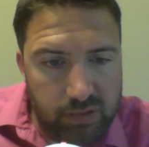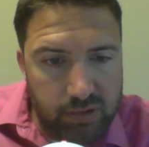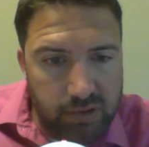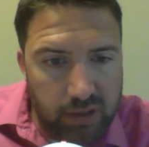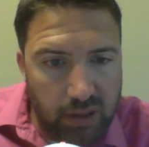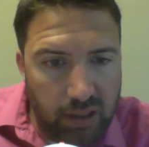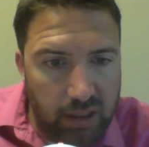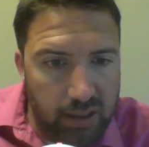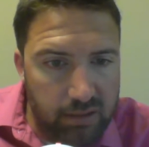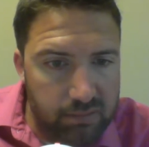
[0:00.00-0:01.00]
just
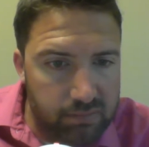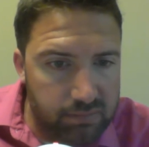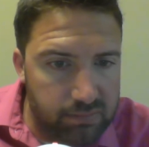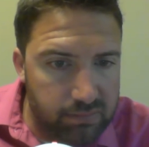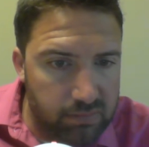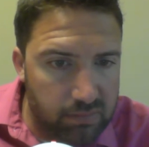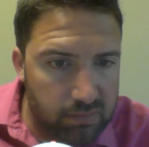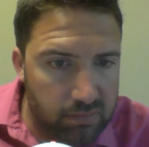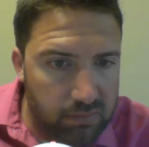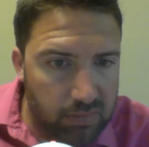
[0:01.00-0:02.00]
late
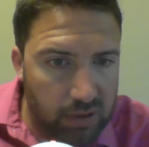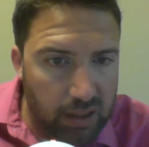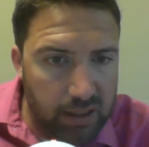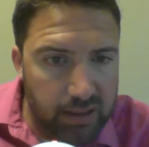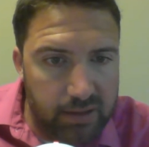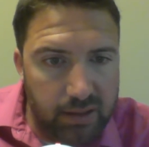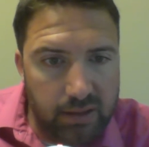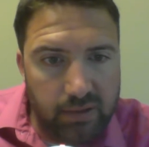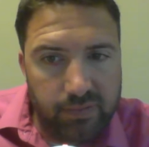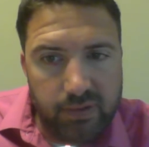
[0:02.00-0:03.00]
at the
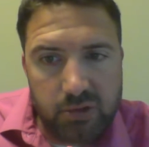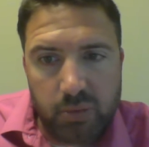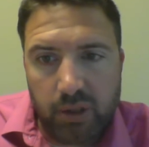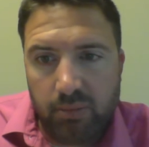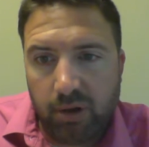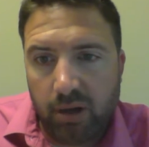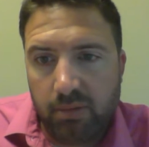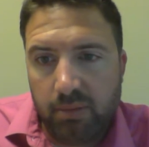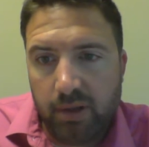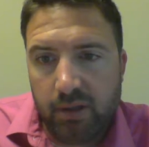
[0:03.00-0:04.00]
end of the first week
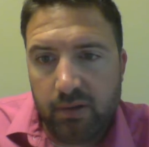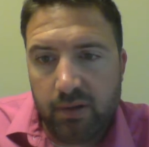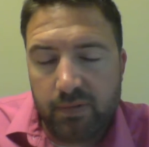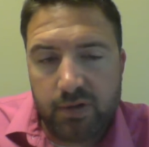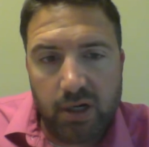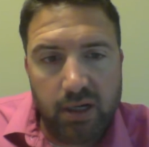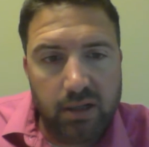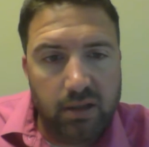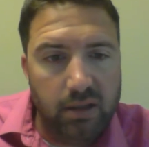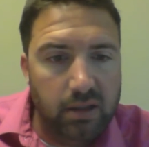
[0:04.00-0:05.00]
probably of
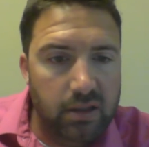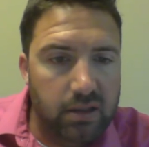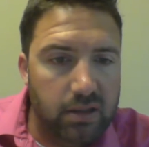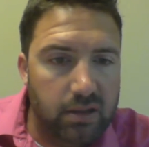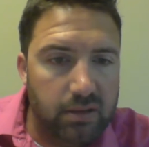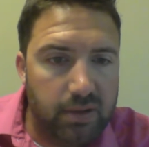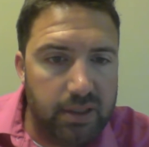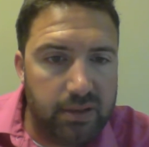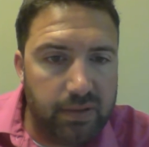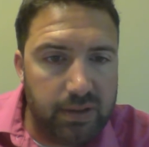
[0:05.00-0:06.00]
trading,
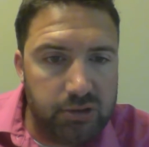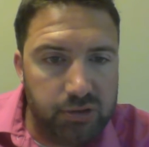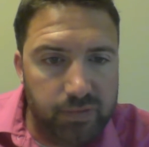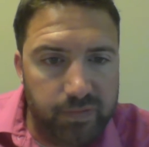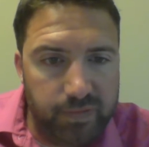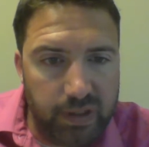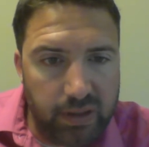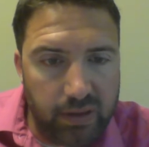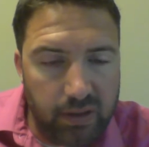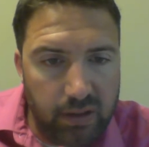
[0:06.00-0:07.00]
right there around June
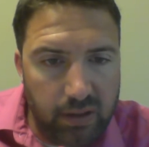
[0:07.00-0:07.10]
5th.